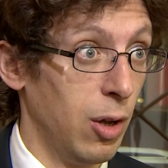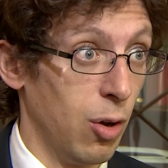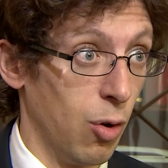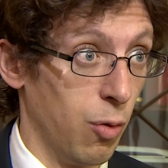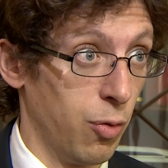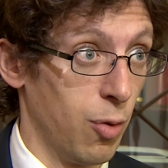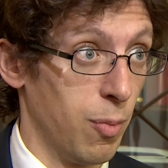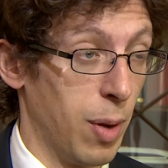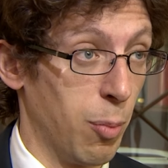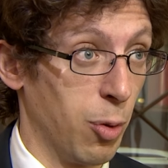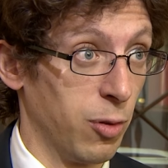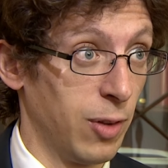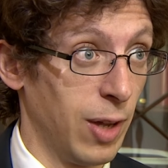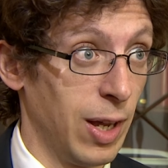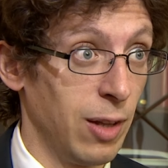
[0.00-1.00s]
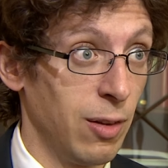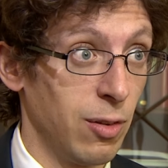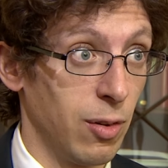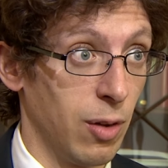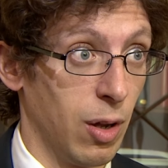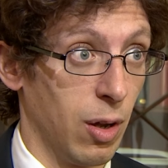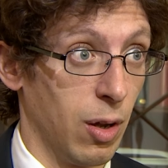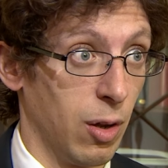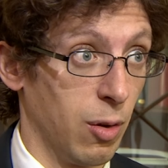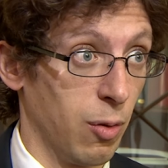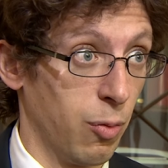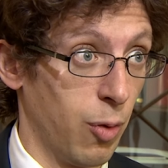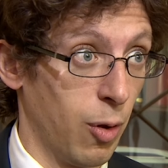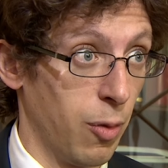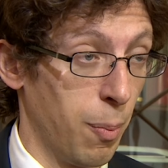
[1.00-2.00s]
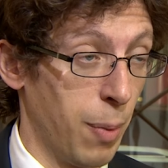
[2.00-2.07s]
a few member states. For the